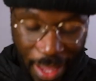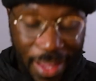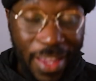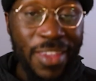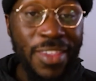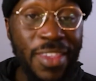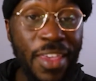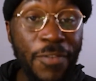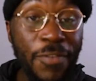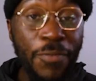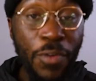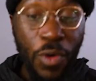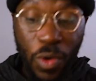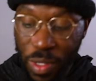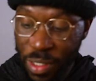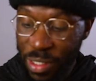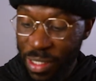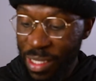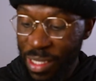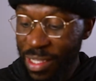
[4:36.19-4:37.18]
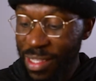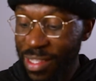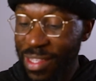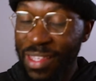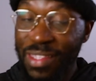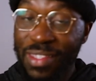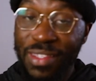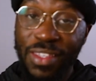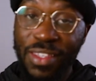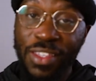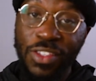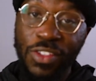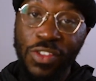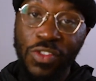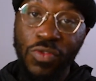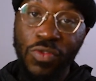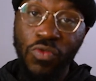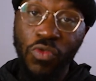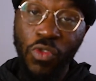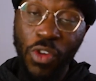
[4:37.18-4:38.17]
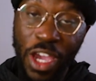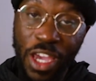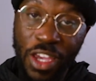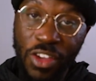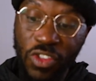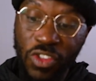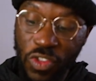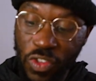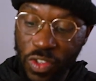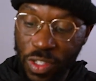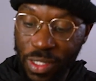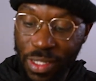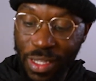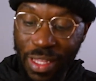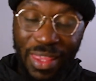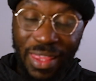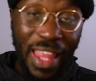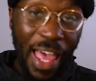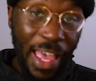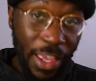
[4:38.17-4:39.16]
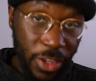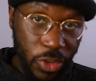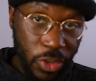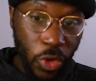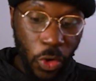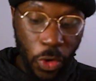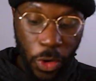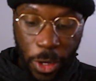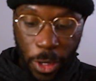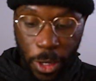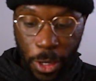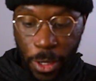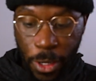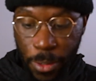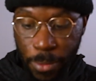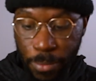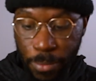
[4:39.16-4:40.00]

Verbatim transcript: It is a focusing distance range selector.